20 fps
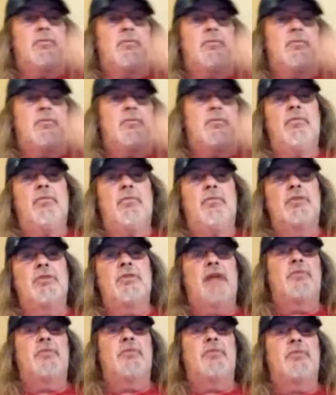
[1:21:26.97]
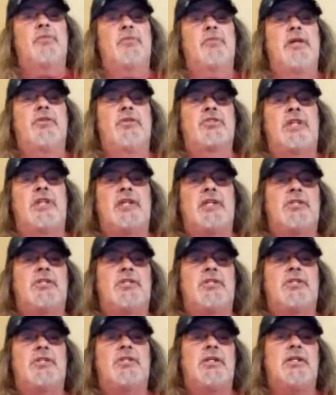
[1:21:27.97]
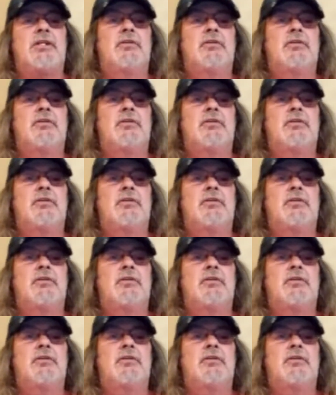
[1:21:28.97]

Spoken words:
Those guys will be in their 60s and